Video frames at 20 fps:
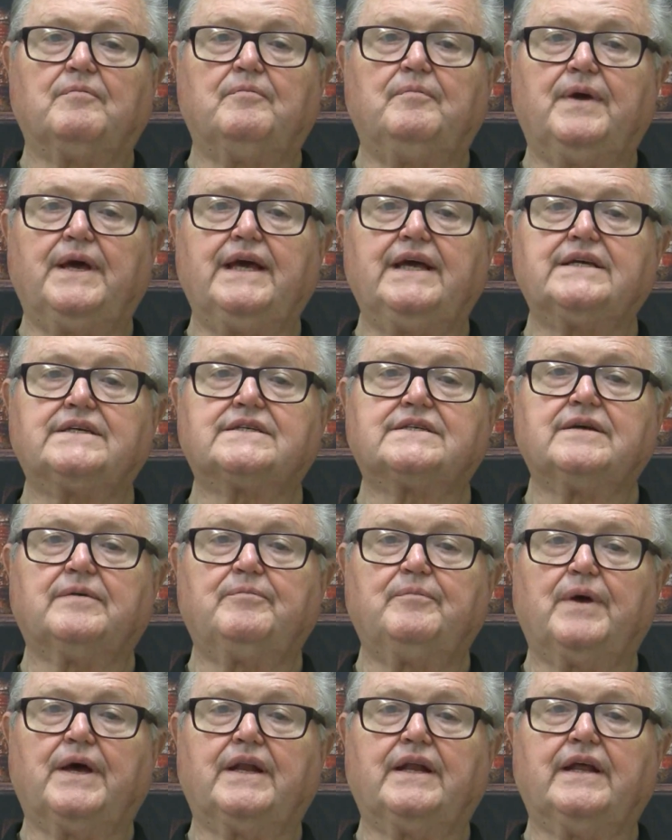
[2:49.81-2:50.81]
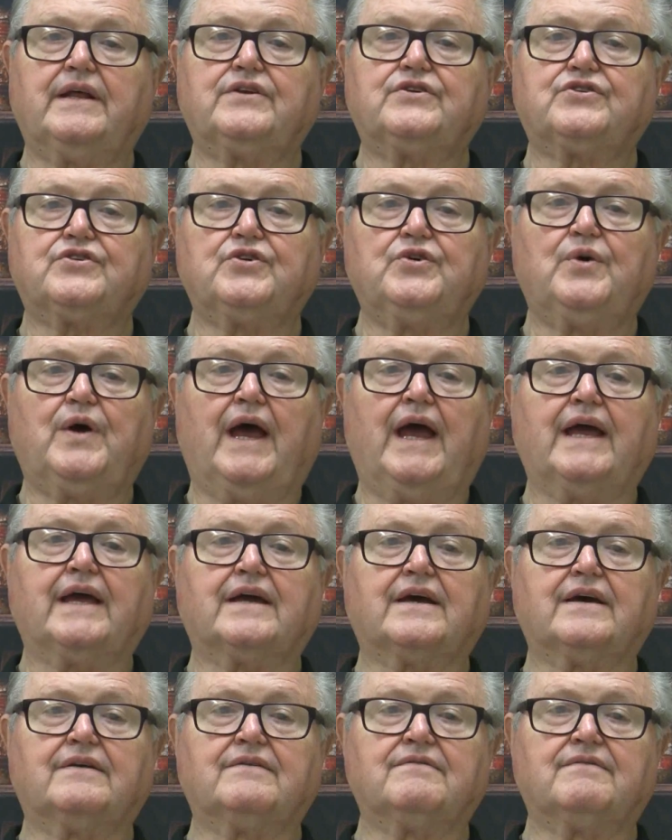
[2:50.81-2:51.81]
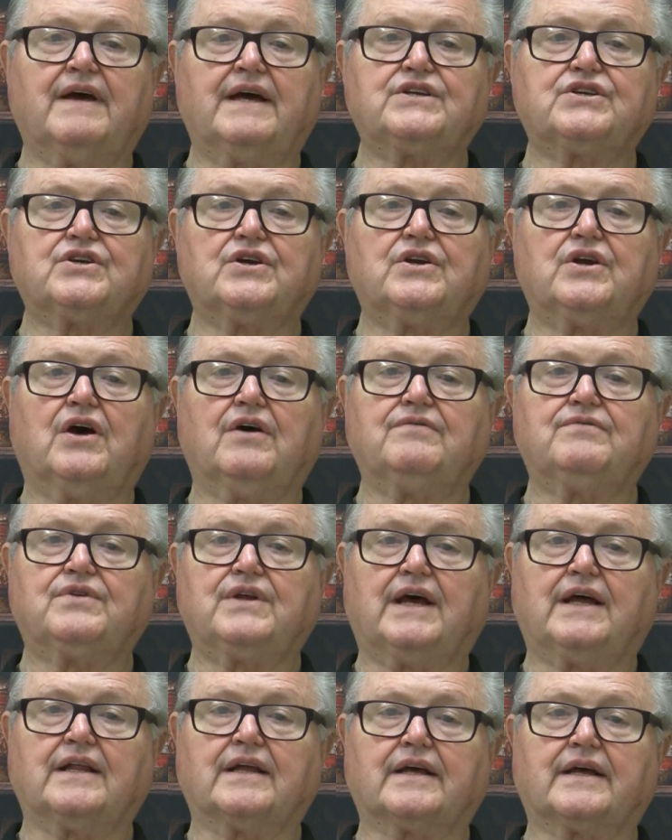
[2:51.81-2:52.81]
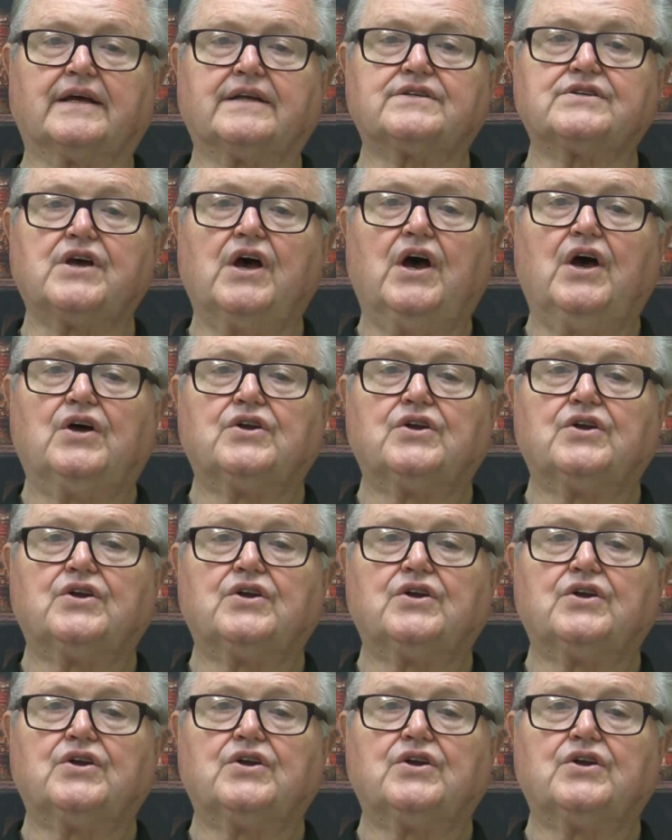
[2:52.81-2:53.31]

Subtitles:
Be submitted to a convention of delegates